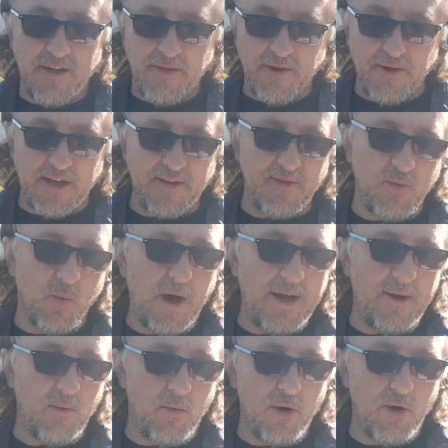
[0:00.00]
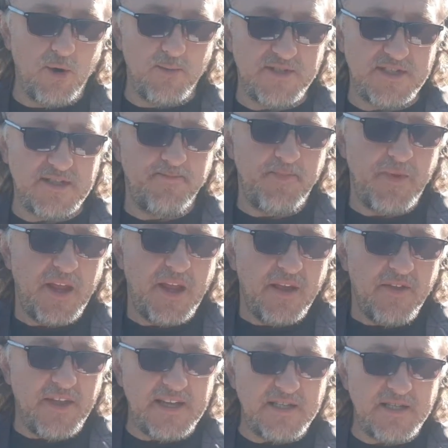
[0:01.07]
they're given white robes. And
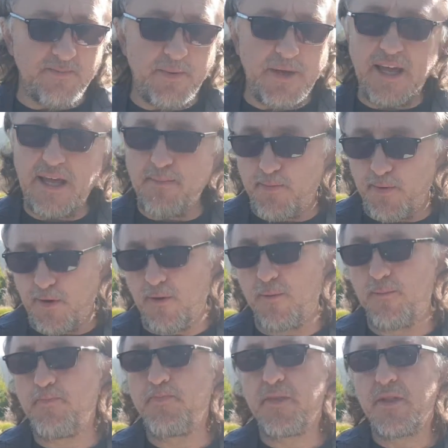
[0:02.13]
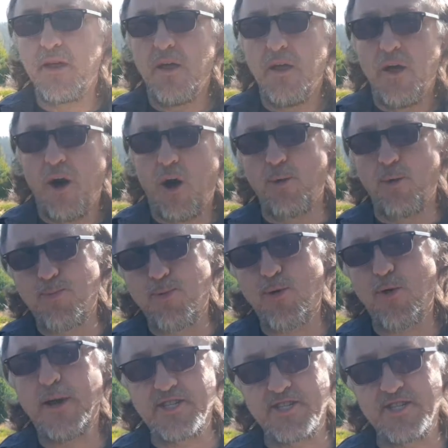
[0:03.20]
these people are
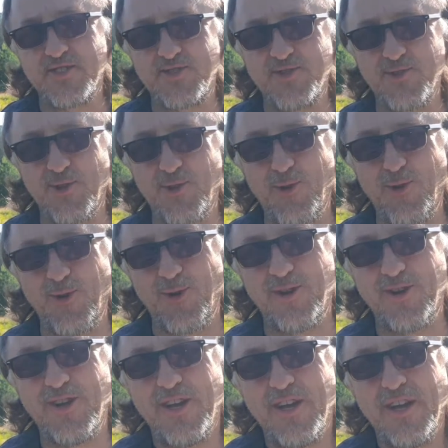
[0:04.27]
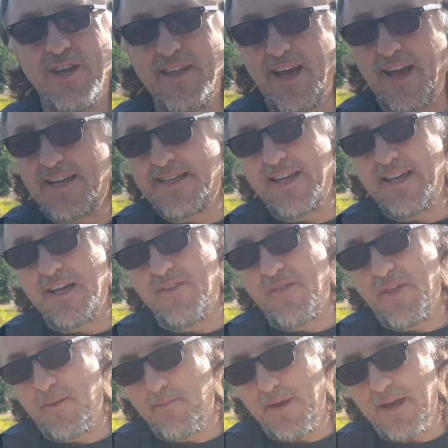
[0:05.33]
precious to the Lord. The idea of
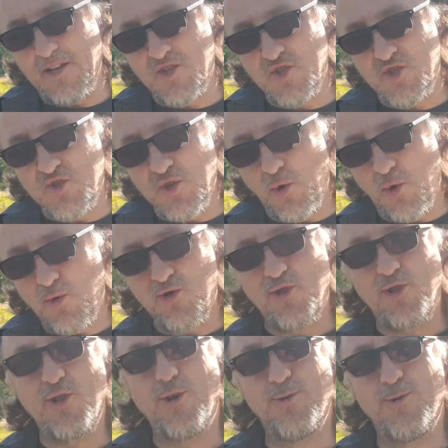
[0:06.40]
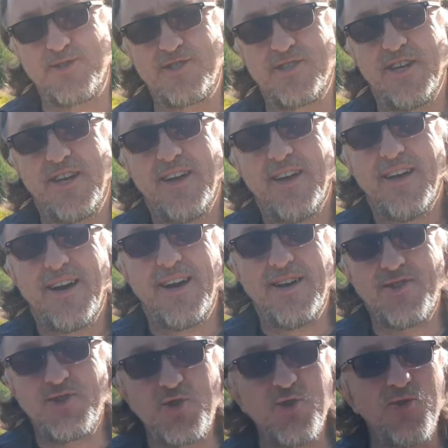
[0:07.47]
them being so close
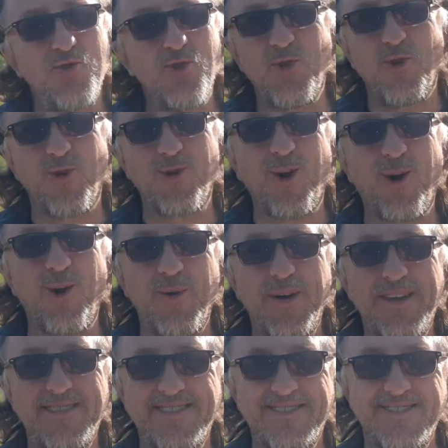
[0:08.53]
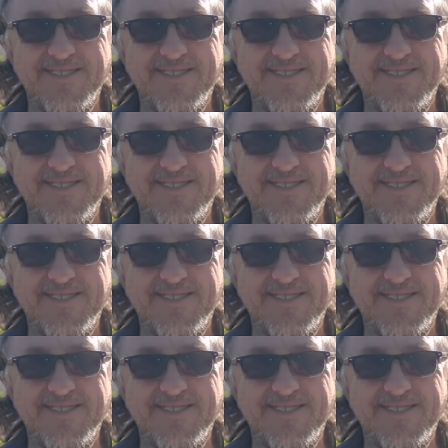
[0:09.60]
to the Lord always and to